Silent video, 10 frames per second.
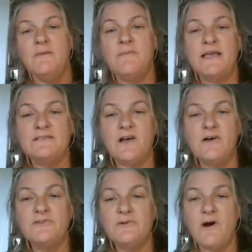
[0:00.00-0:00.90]
Meg is
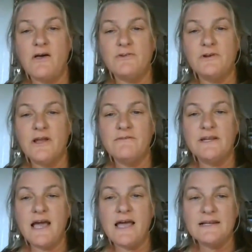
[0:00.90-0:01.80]
also author of
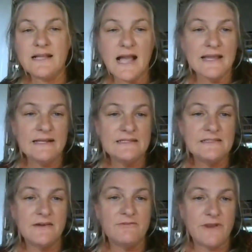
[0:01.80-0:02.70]
An
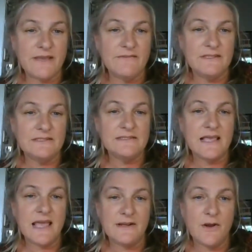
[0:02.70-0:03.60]
Unkindness of
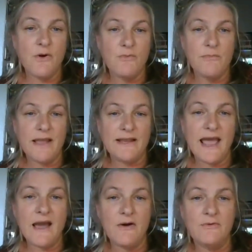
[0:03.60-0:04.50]
Ravens and Home by
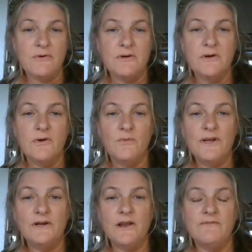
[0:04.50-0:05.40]
Now,
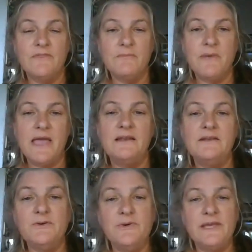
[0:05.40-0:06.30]
winner of the
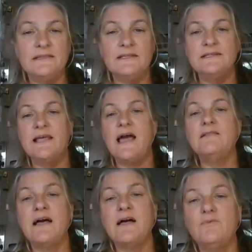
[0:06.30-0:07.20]
PEN New England
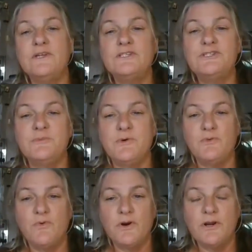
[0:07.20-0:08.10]
LL Winship
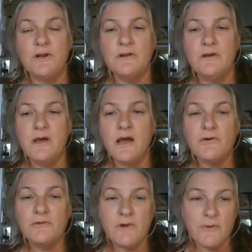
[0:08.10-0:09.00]
Award.
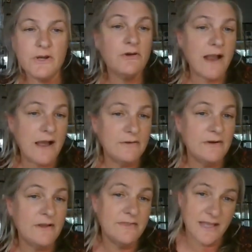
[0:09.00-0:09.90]
A Heroic
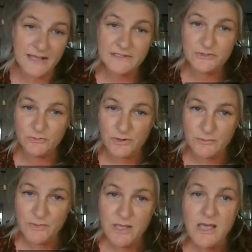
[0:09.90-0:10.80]
Crown, The Ice
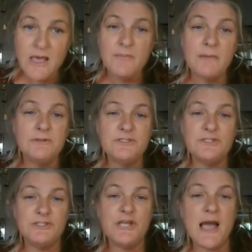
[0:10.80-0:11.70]
Storm,
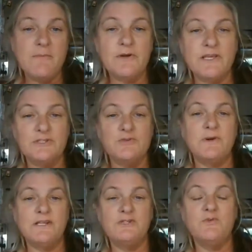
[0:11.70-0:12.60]
published as chapbook in
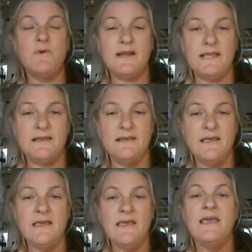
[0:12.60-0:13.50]
2020,
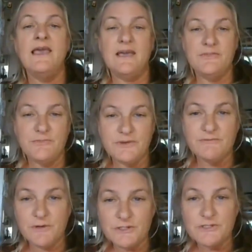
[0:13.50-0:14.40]
and three
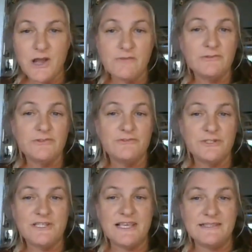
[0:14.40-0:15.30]
verse novels for
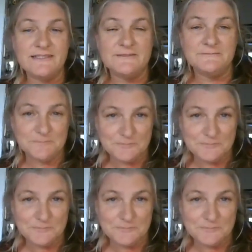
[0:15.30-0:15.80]
teens.